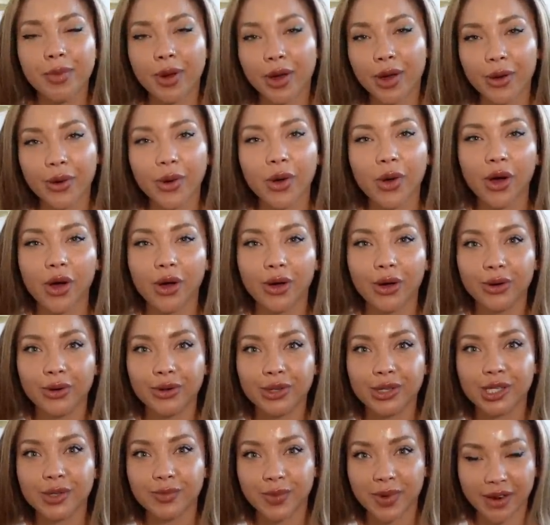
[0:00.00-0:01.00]
boho
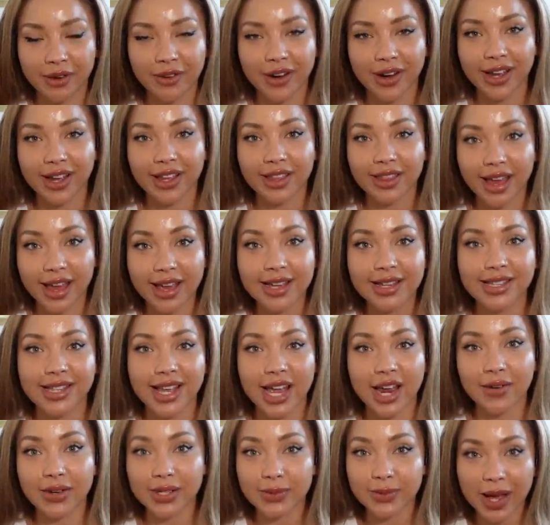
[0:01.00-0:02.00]
spirit that is
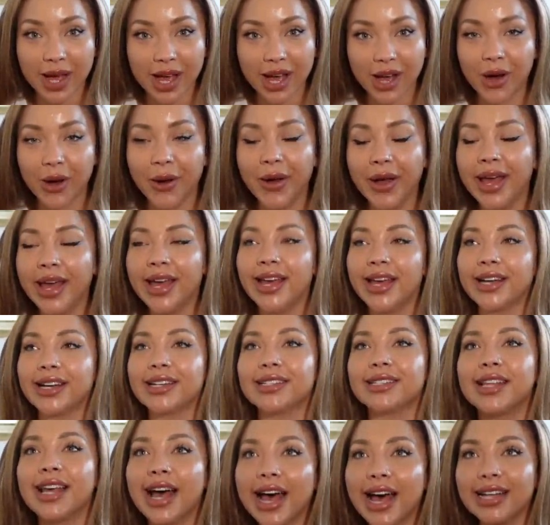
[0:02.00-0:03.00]
there as well
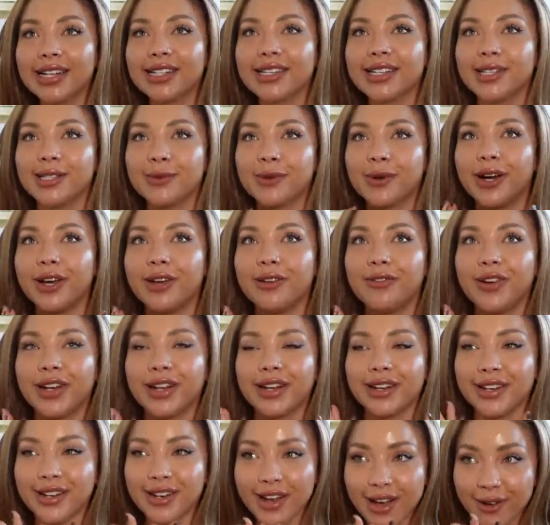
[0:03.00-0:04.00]
because that is what I fell
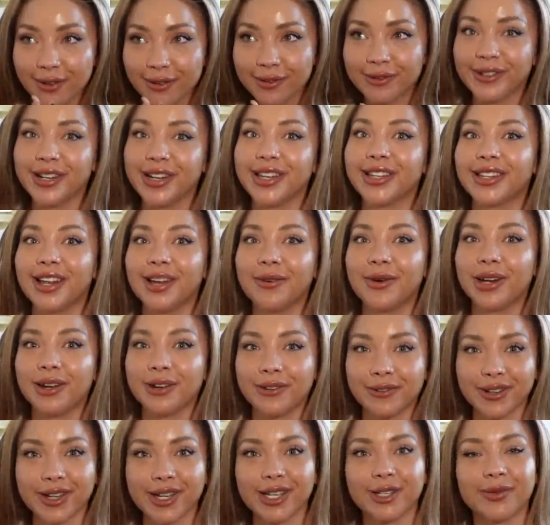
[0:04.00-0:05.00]
in love with like when I
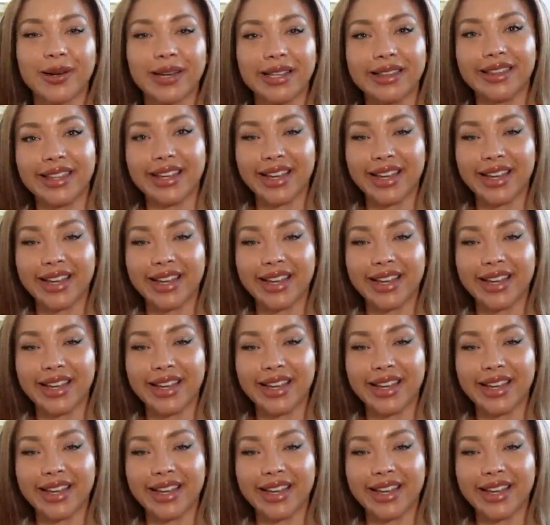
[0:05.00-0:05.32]
first went